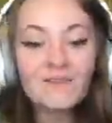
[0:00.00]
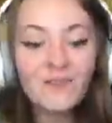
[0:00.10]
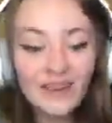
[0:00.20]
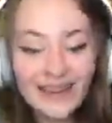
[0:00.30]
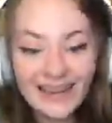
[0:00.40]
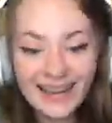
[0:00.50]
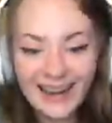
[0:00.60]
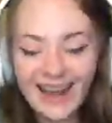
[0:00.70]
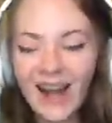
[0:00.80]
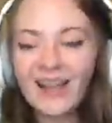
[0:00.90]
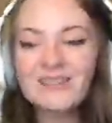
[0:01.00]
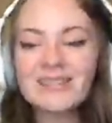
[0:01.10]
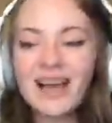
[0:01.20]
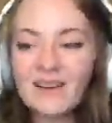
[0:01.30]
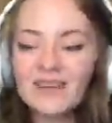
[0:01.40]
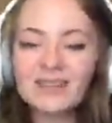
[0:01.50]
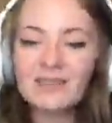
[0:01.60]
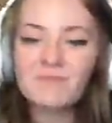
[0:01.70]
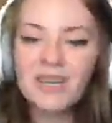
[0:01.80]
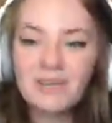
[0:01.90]
Really? I used to have like the
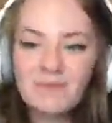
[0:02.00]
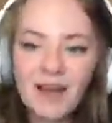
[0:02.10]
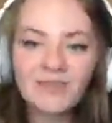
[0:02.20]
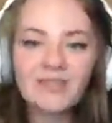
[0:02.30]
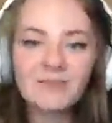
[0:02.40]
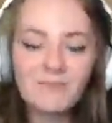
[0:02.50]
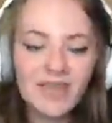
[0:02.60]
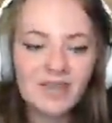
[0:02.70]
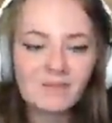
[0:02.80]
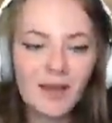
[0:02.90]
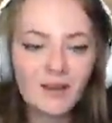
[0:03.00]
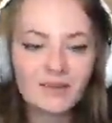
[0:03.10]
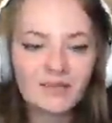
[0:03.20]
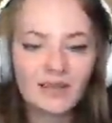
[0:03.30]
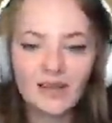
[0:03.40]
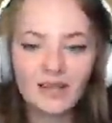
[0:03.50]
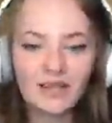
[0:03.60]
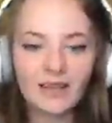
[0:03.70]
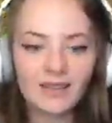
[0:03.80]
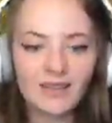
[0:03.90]
Minnie Mouse, the Mickey Mouse,
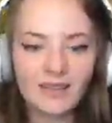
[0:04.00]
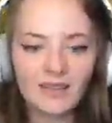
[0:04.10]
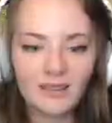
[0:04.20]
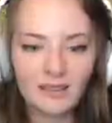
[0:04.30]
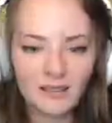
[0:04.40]
like I think like